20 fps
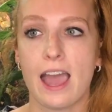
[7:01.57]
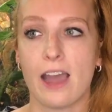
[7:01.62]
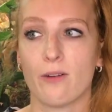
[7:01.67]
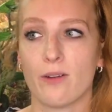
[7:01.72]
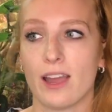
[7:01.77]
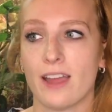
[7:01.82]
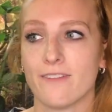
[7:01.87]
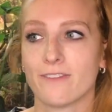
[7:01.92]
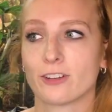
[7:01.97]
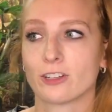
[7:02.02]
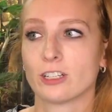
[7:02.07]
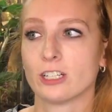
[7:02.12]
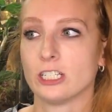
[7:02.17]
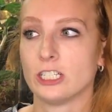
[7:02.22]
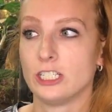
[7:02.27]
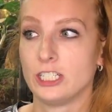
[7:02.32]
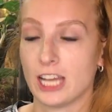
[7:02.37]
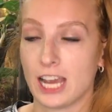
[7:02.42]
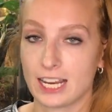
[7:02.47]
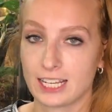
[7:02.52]
However,
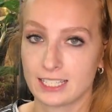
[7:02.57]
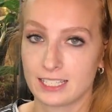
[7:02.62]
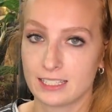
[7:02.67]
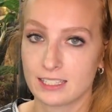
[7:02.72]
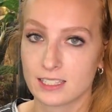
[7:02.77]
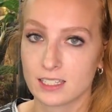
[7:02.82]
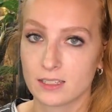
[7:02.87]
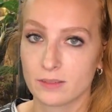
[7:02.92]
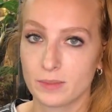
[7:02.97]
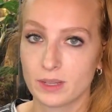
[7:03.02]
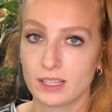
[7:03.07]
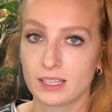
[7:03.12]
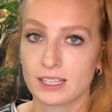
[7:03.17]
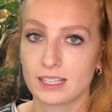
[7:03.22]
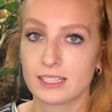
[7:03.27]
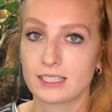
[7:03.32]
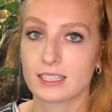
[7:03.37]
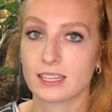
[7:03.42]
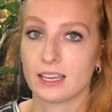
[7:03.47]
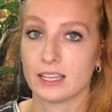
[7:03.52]
Jackson's
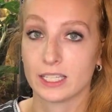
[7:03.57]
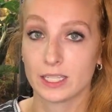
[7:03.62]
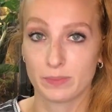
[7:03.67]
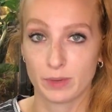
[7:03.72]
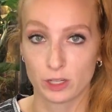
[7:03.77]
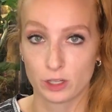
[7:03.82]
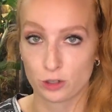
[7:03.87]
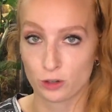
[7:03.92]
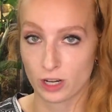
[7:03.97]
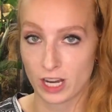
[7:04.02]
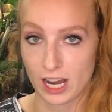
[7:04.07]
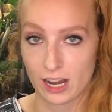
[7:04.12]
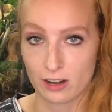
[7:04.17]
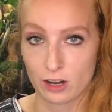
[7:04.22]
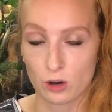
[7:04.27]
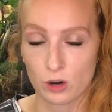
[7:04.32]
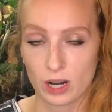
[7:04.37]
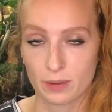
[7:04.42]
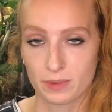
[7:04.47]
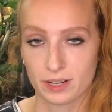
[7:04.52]
chameleons, a special care
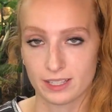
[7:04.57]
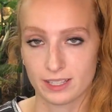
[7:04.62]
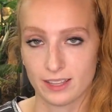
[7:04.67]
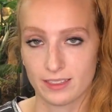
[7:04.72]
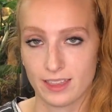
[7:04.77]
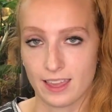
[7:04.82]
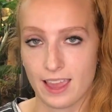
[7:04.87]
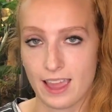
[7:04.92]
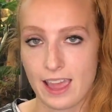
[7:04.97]
requirement that they